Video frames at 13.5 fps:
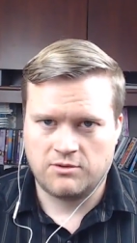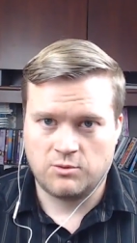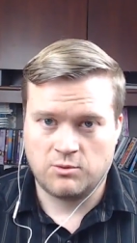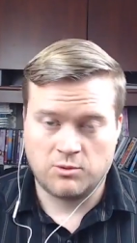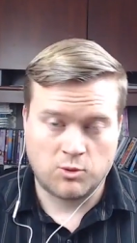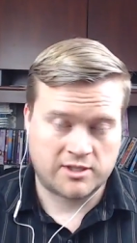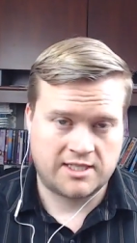
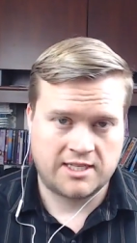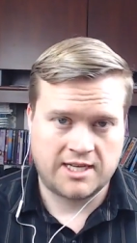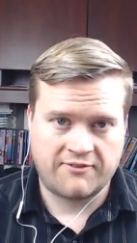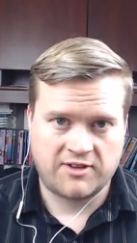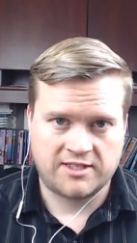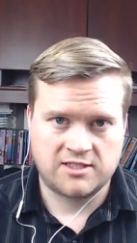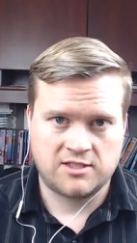works at
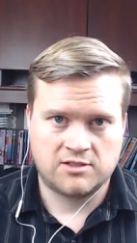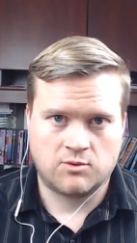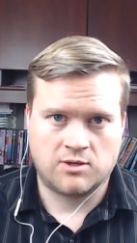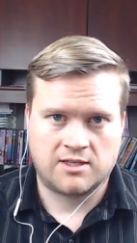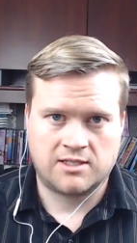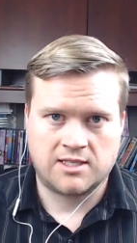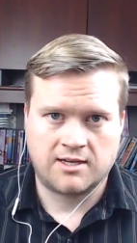Netflix, used to
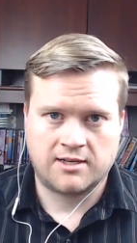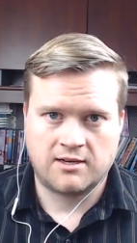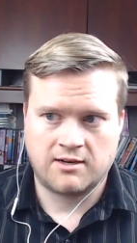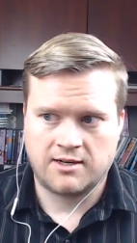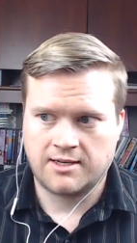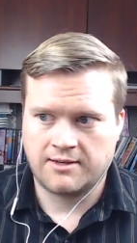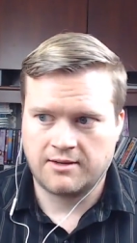work at
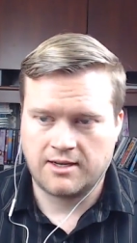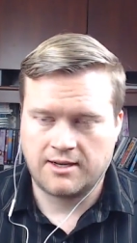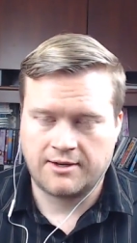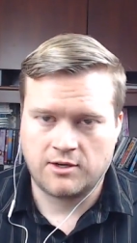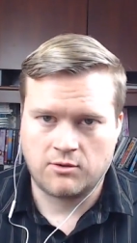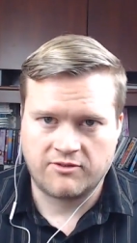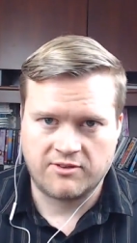Dockyard. I,
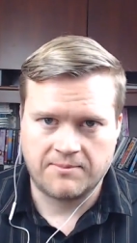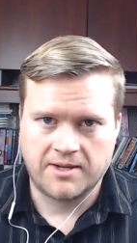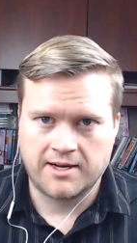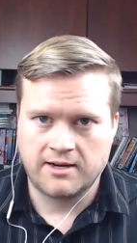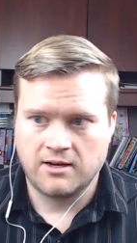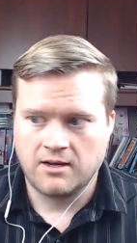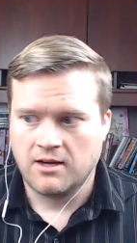I know her from
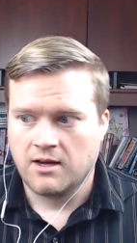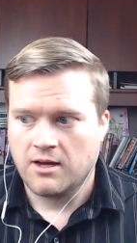there.